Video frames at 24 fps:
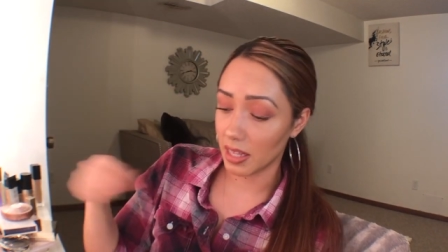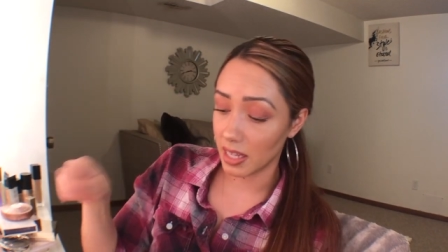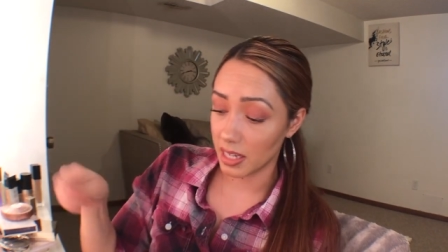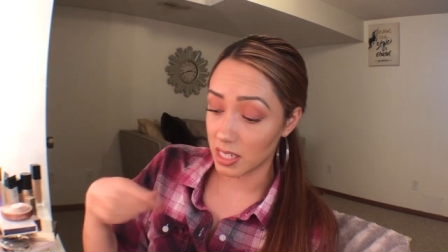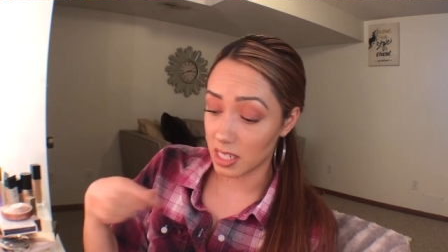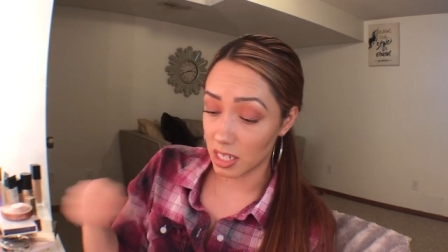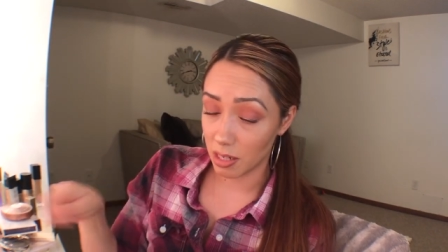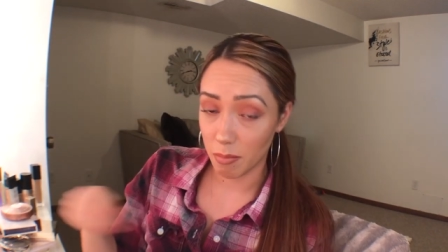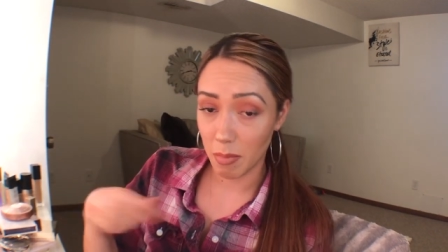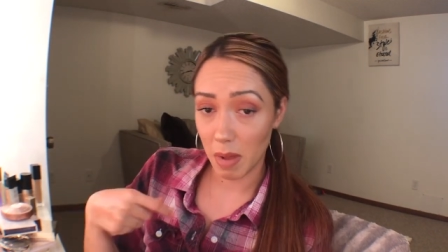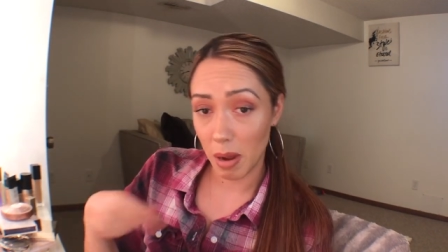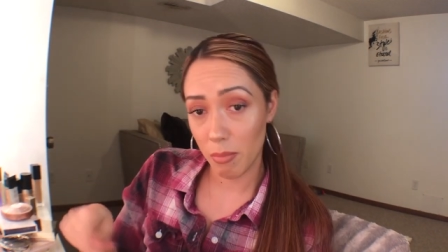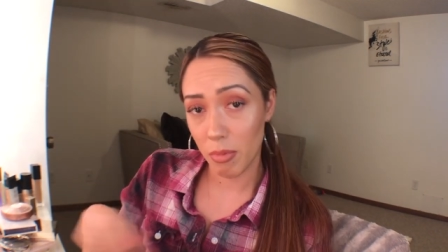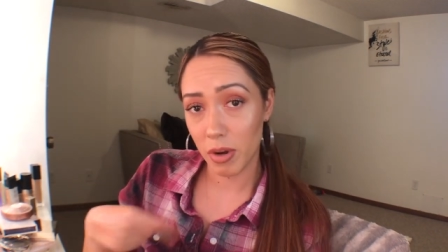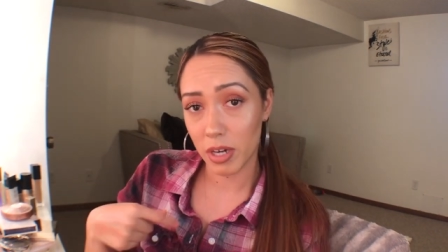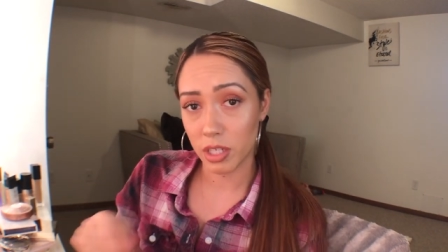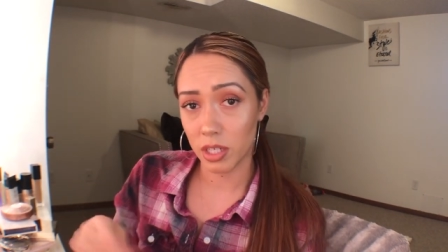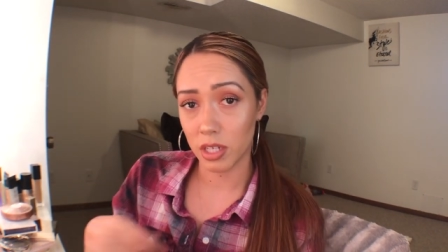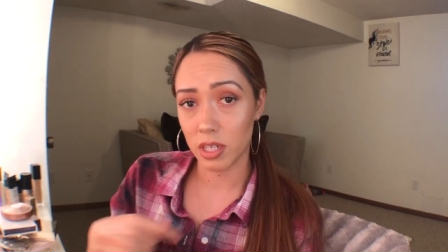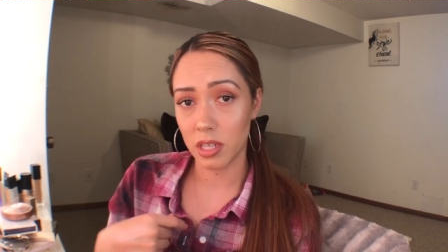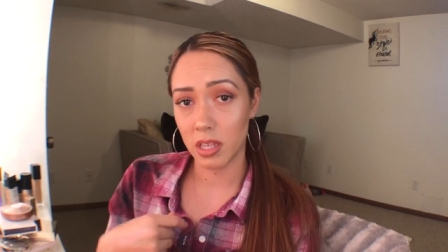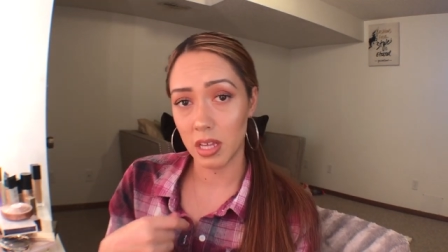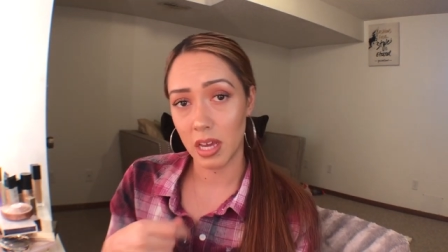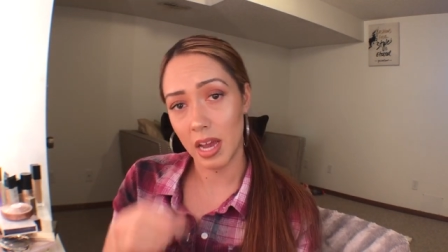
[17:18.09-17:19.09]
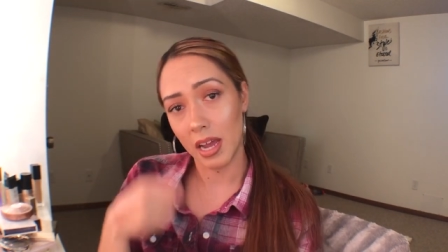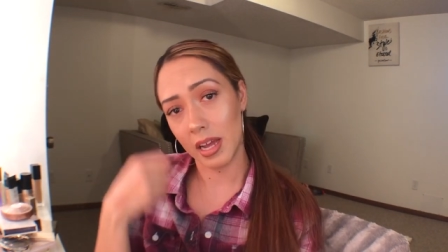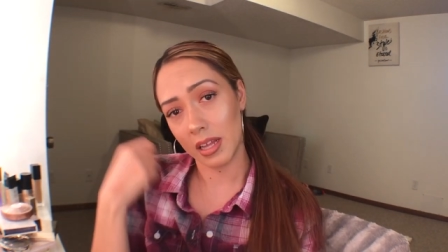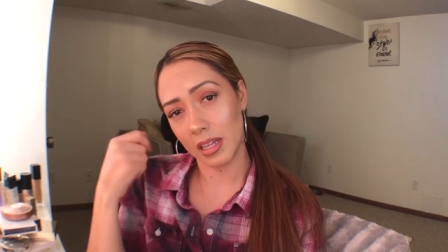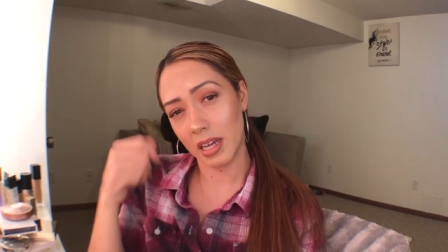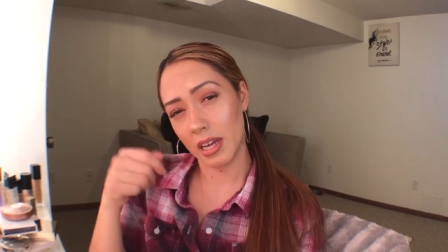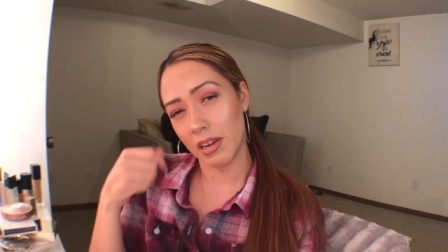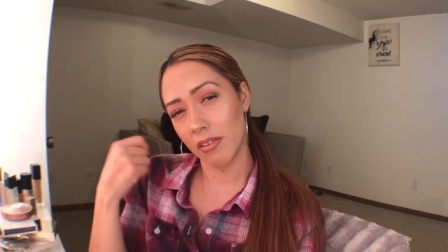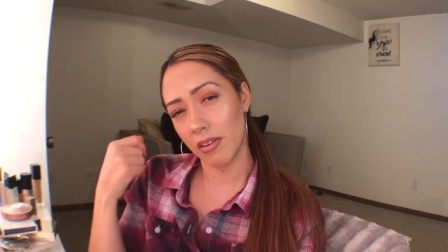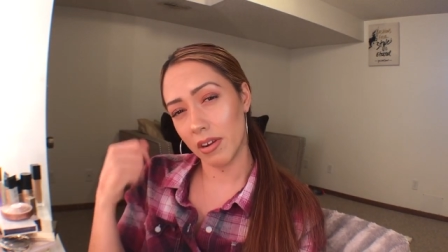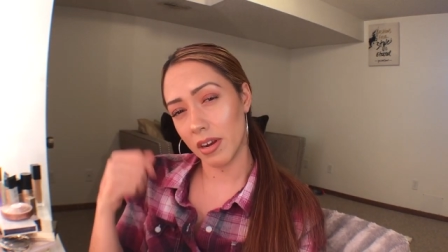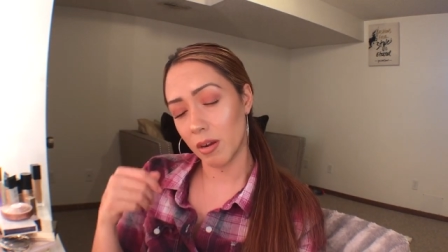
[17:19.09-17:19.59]
then dip my brush into the
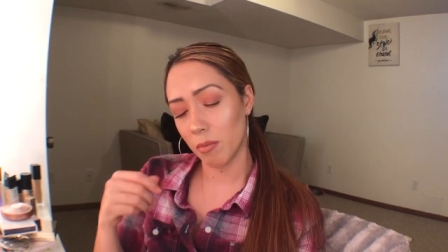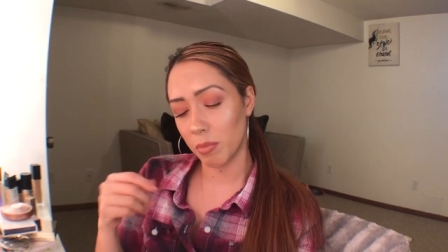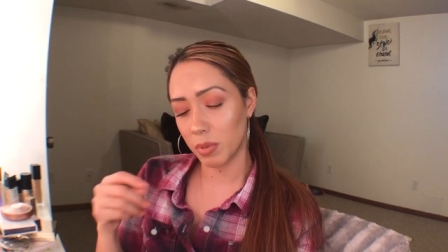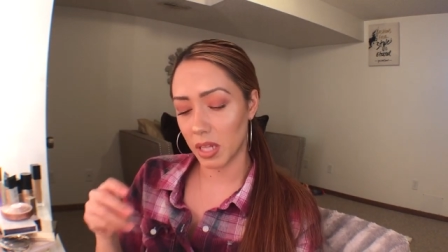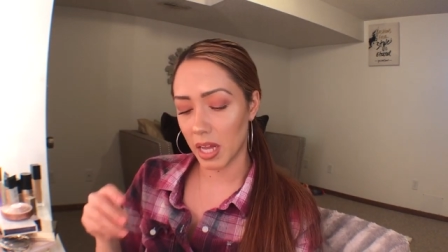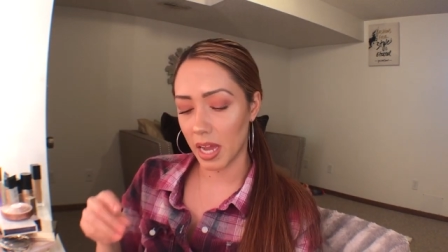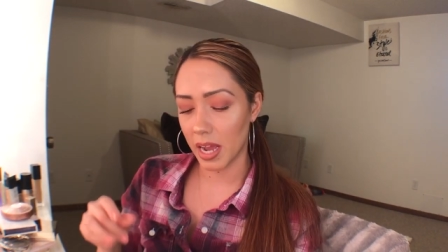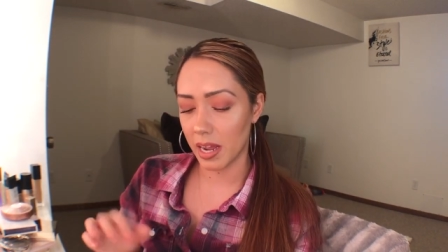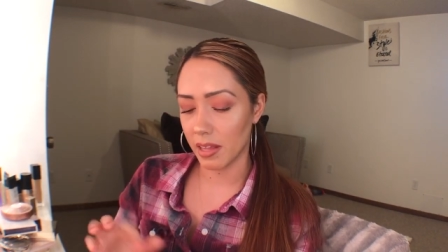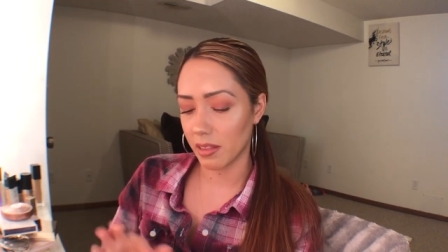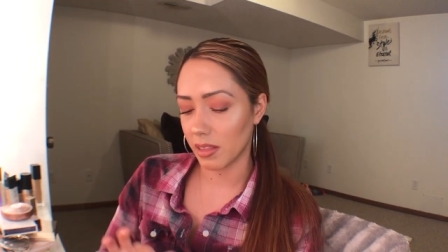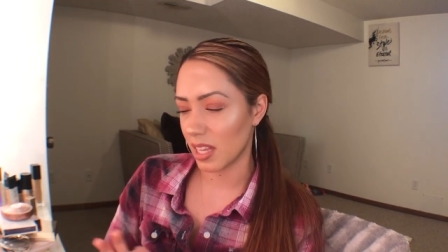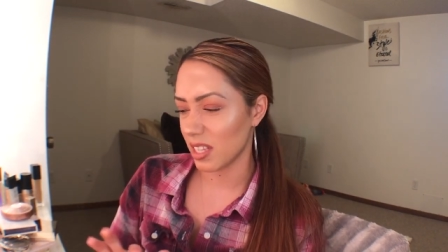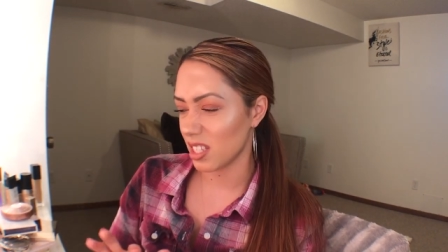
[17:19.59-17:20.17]
highlighter and apply it.